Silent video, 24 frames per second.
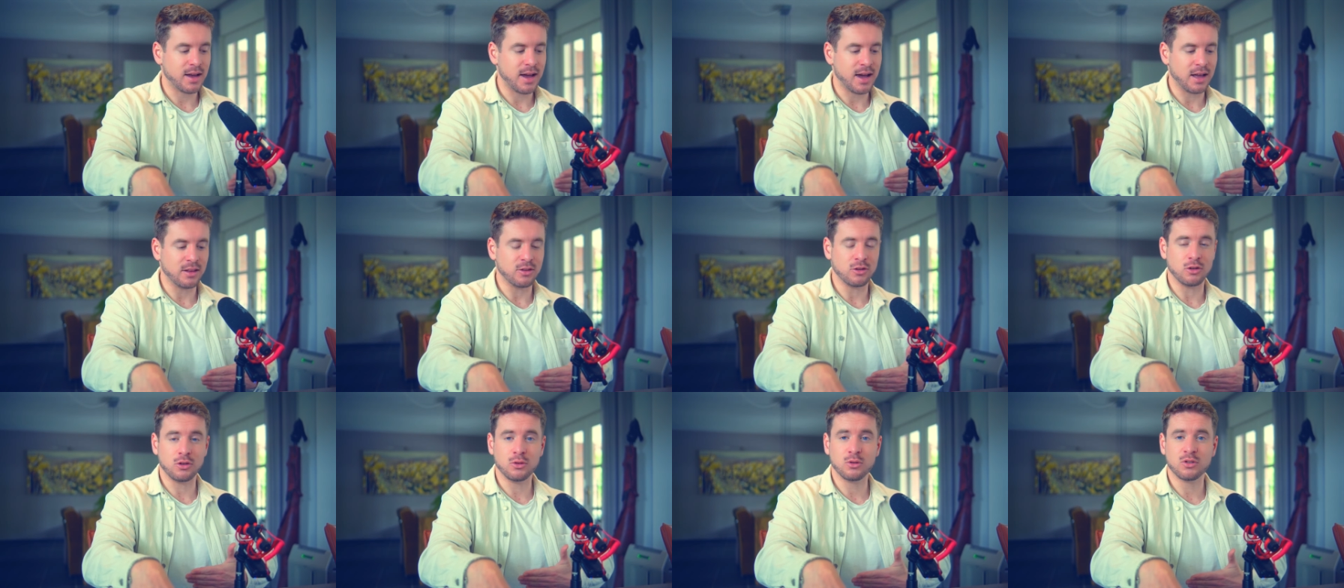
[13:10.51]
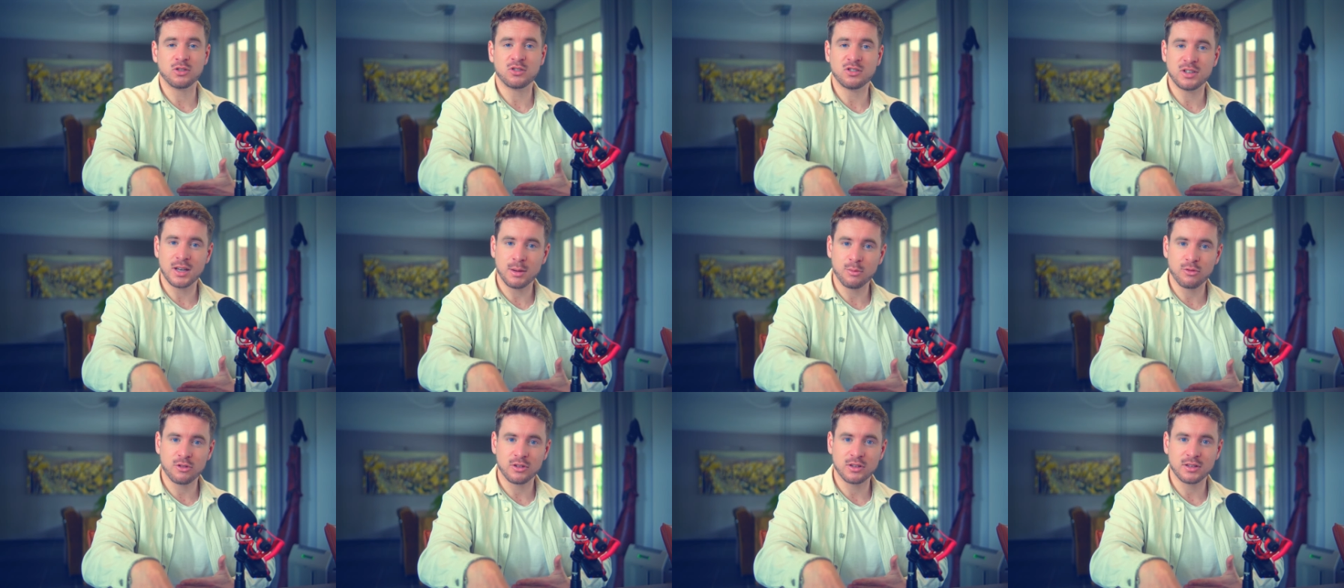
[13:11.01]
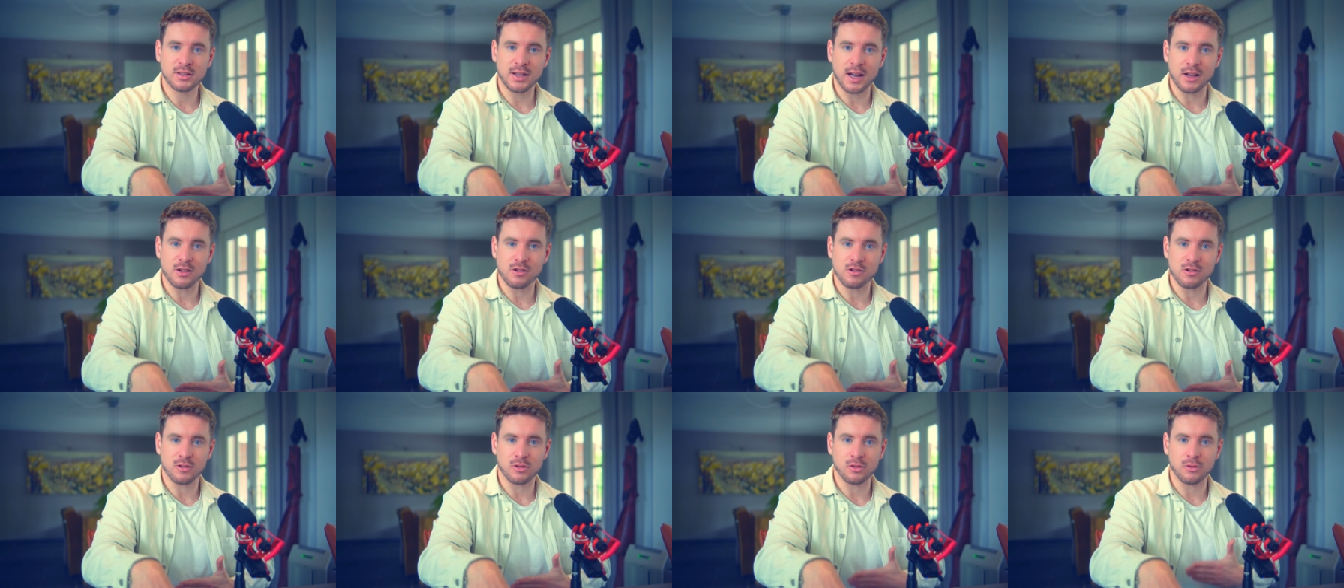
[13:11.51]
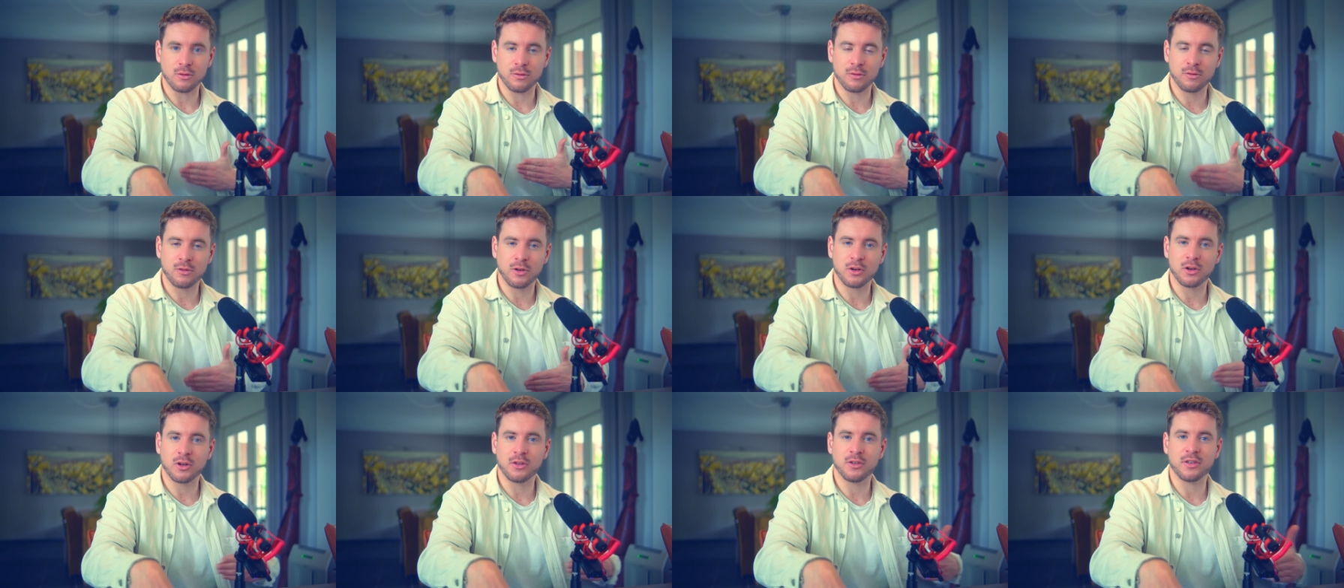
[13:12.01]
And use semen retention to
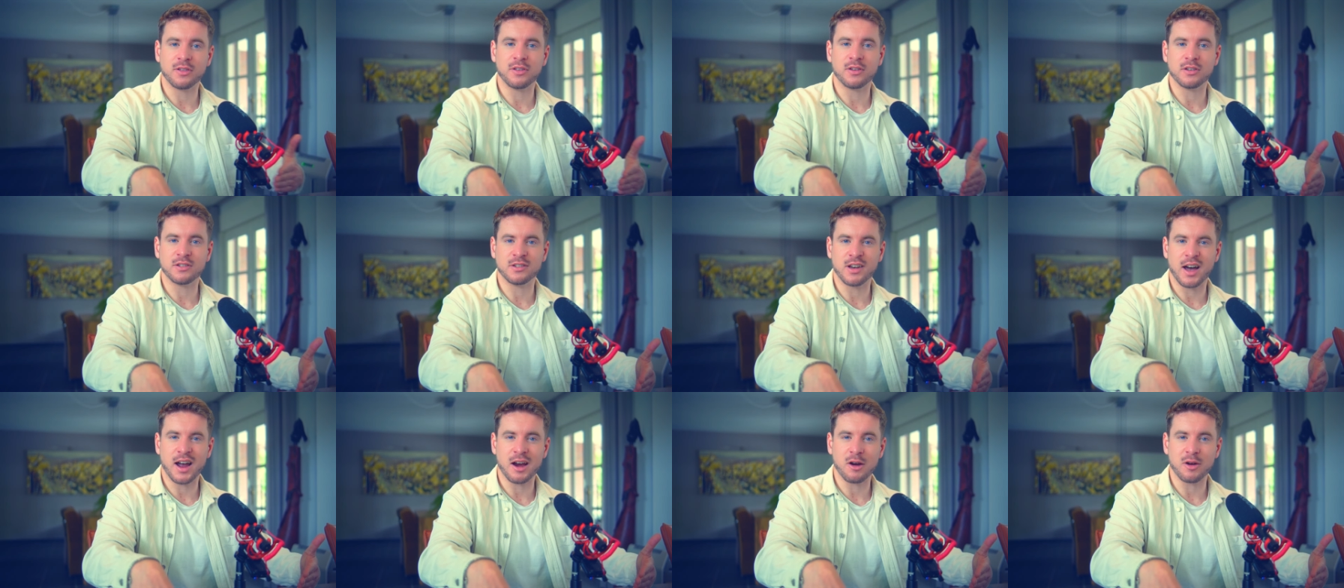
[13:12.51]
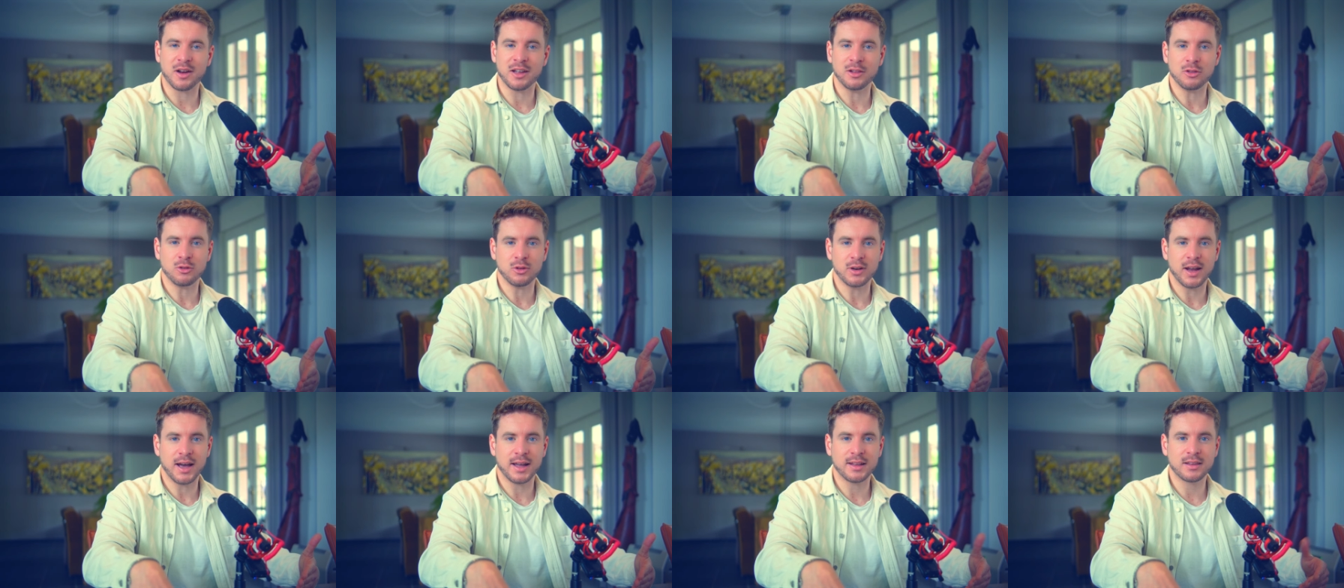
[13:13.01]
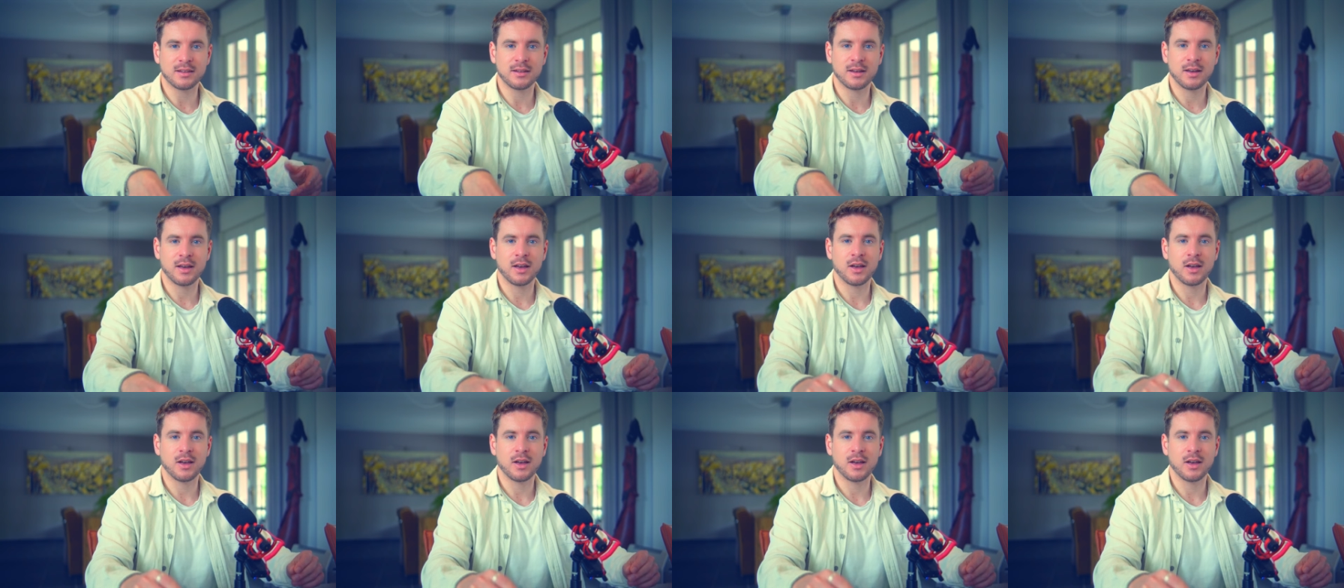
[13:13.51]
funnel the desire into that.